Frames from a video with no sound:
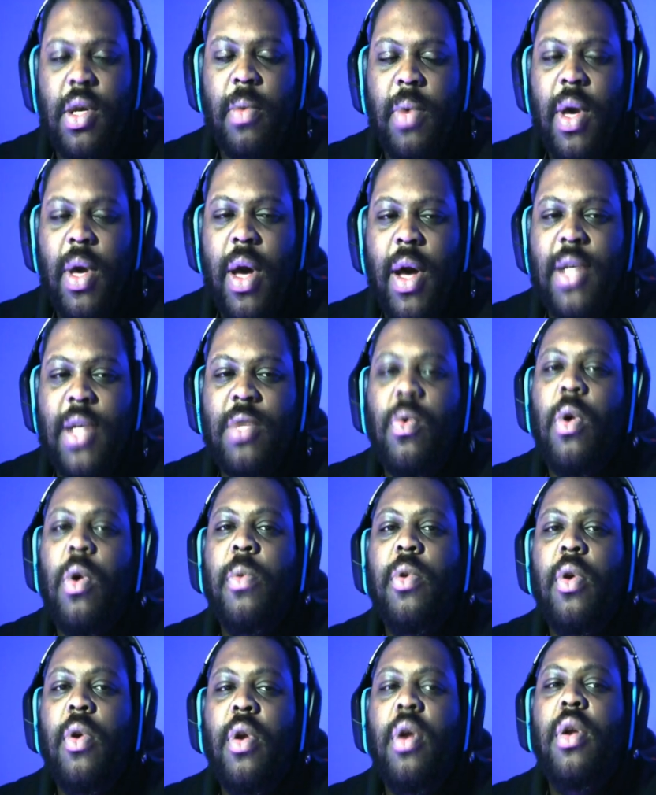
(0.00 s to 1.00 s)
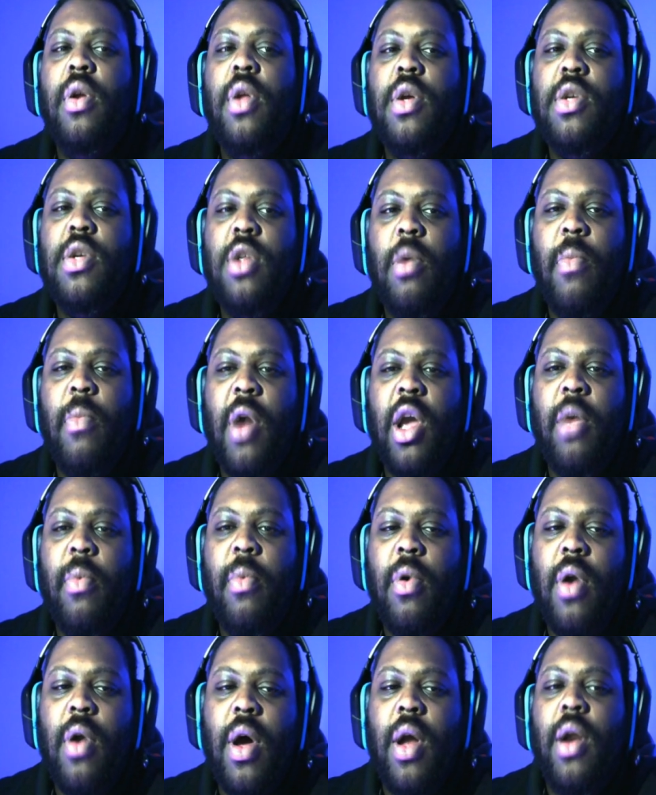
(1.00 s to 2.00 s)
up, guys? Welcome to another edition of Market
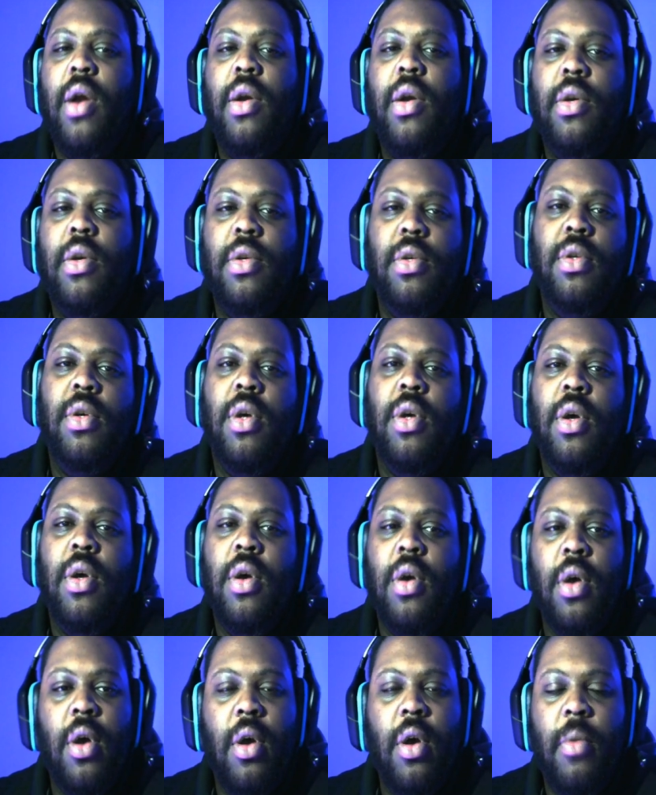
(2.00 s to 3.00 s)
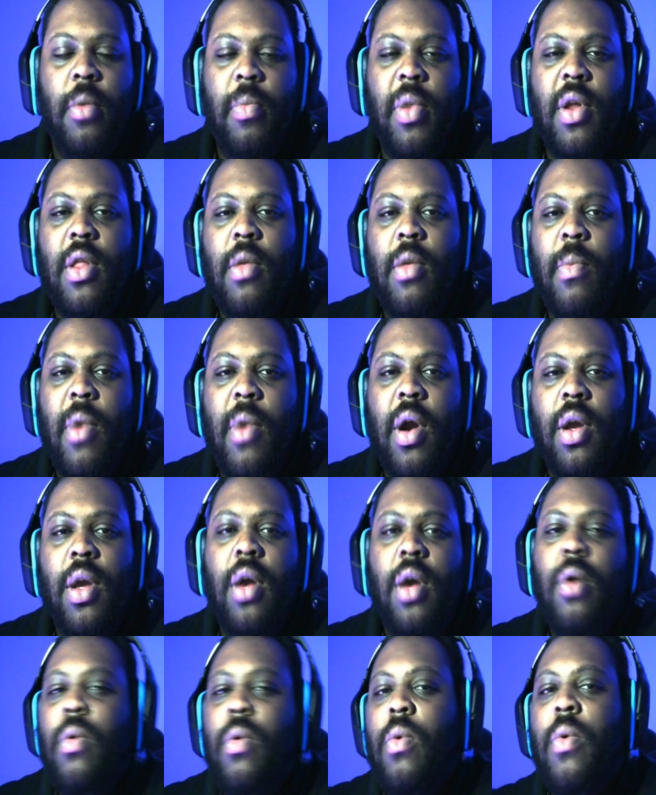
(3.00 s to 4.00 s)
Marauders. Beating the
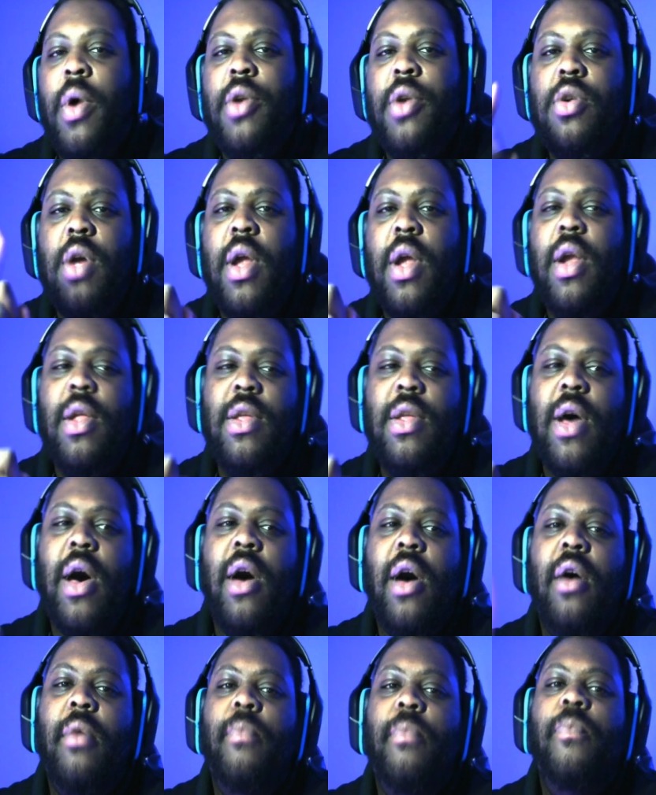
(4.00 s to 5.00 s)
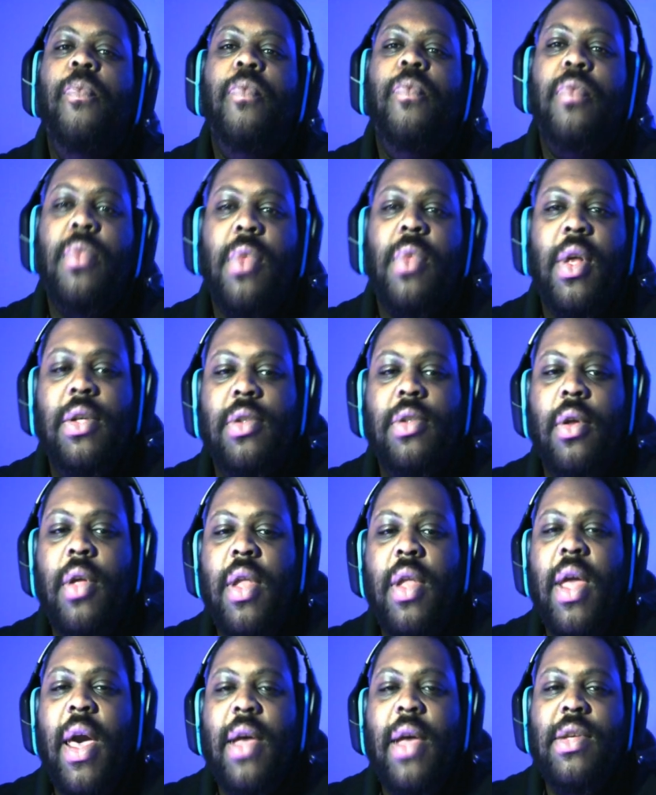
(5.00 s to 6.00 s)
market, one trade at a time. So
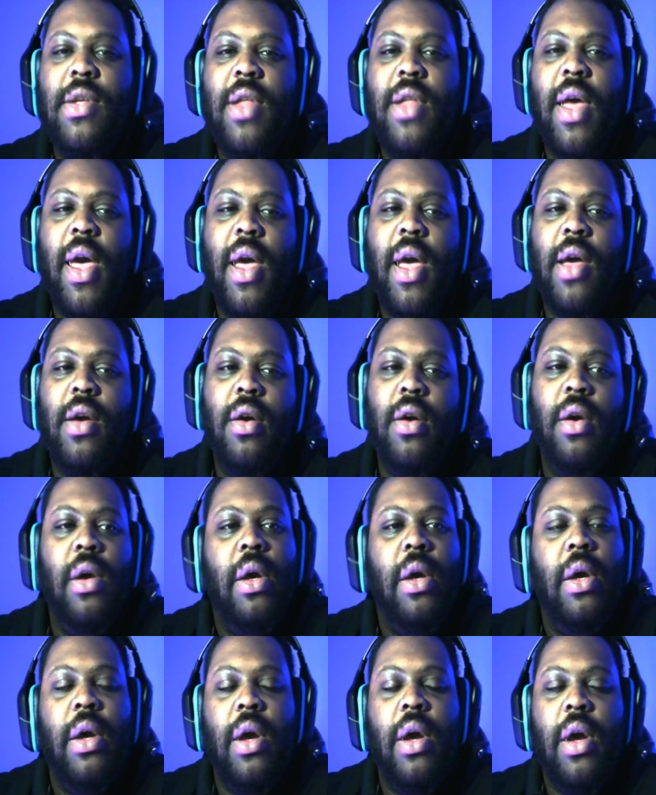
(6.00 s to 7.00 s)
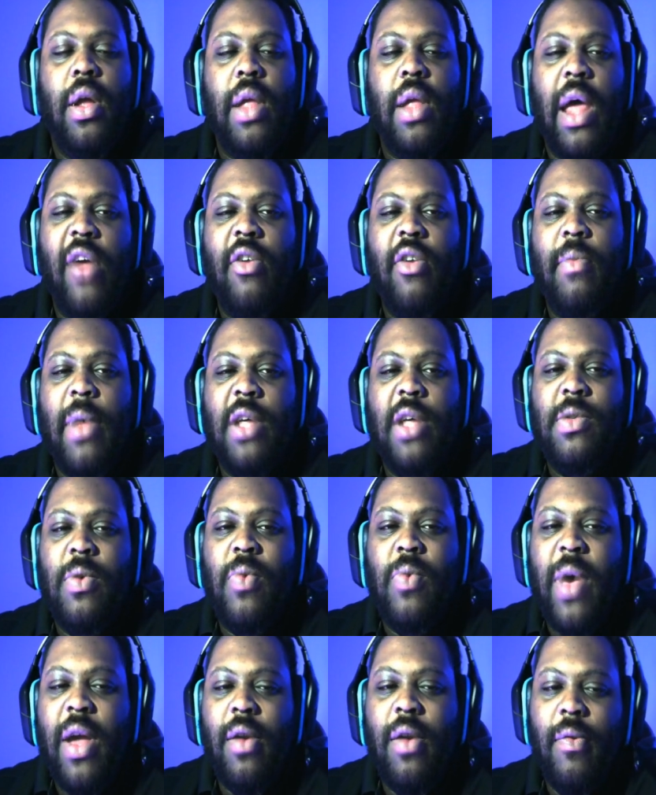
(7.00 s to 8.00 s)
today is the day that everybody's been
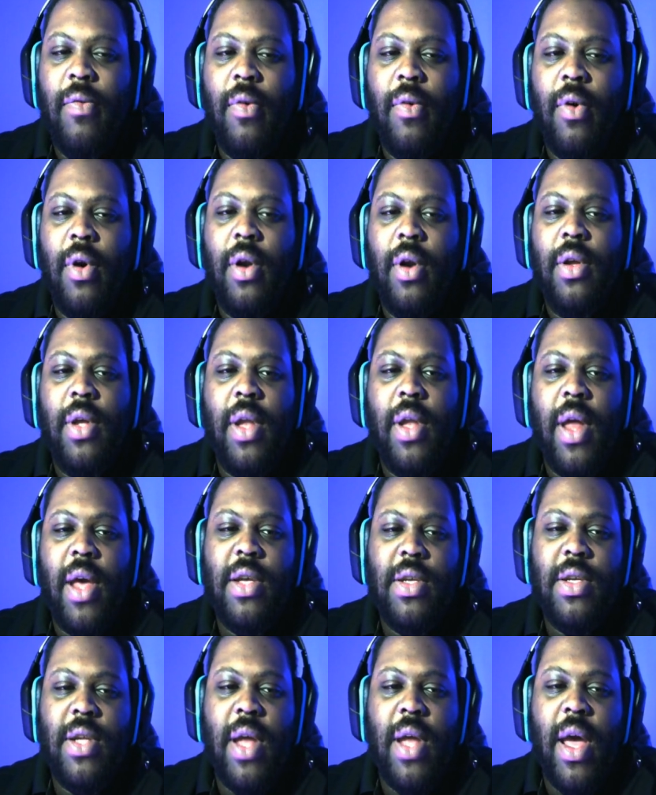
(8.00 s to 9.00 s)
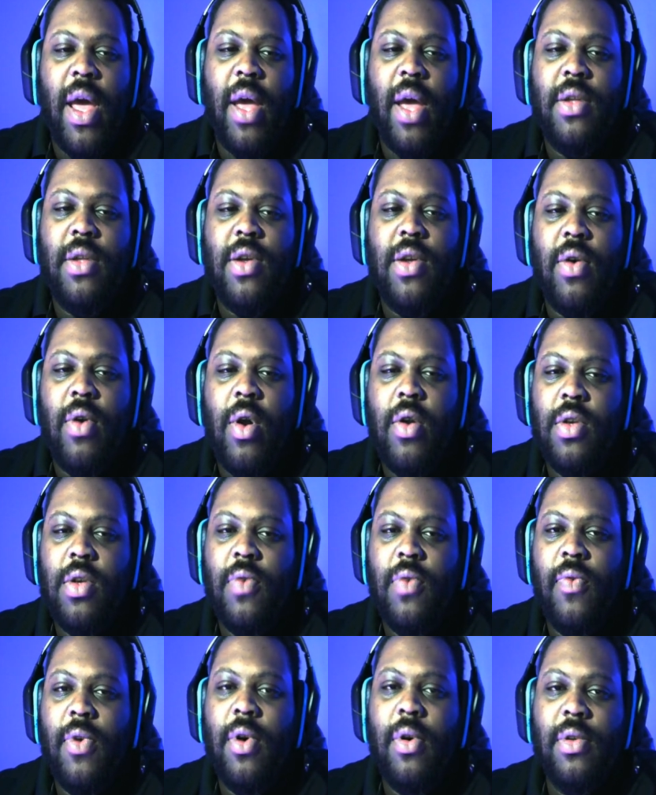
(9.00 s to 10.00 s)
waiting for. Today is the day Taronis
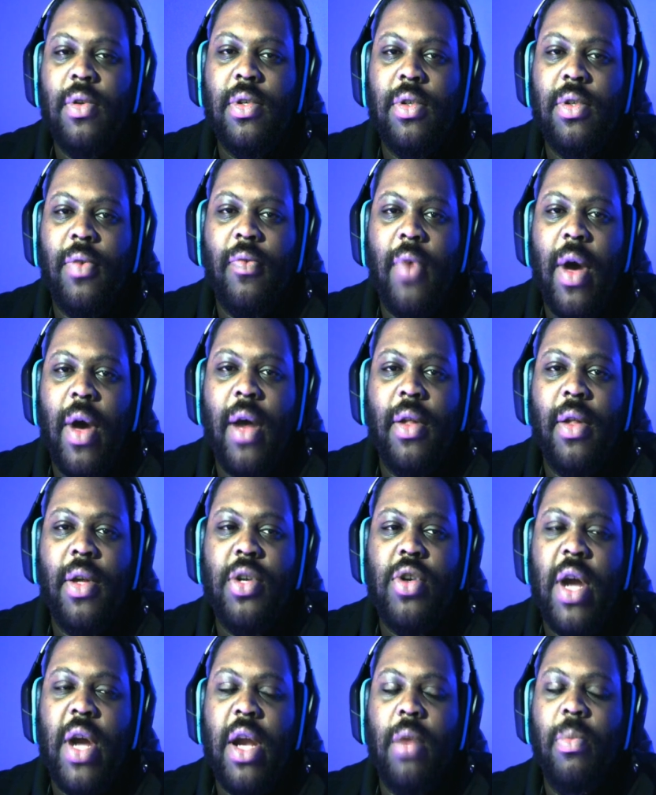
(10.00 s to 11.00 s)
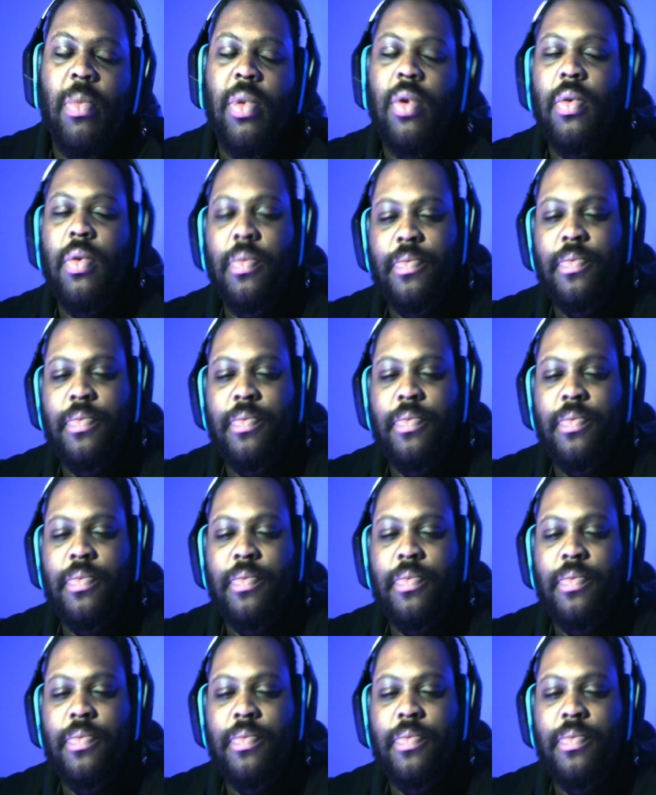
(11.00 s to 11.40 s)
Fuels is finally tradable.